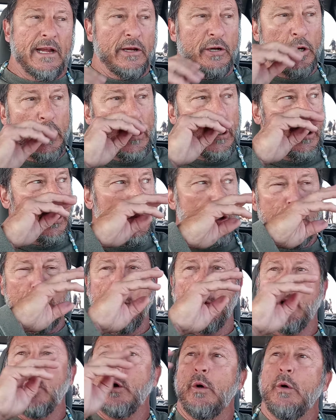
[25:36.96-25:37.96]
and
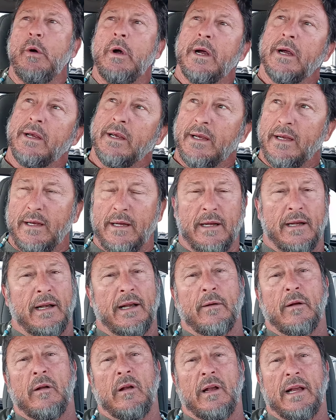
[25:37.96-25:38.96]
who
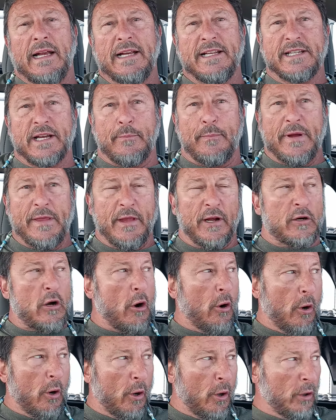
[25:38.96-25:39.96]
ends up in the
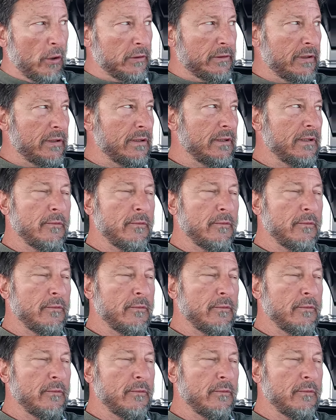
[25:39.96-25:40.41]
cold